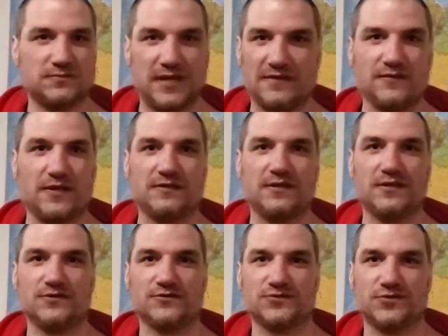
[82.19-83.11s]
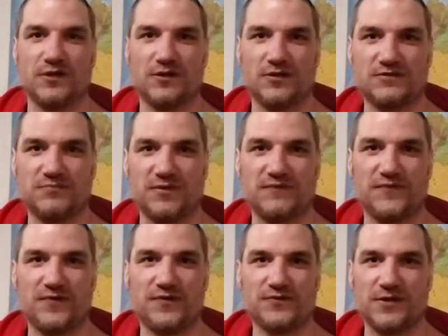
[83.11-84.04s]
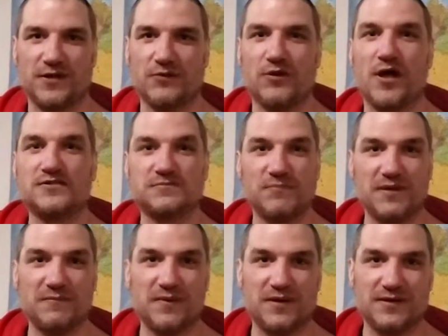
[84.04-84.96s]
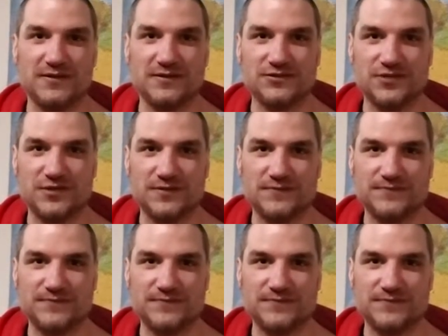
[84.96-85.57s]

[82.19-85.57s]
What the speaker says: at 19 years old I lost my father and I lost my mind in jail.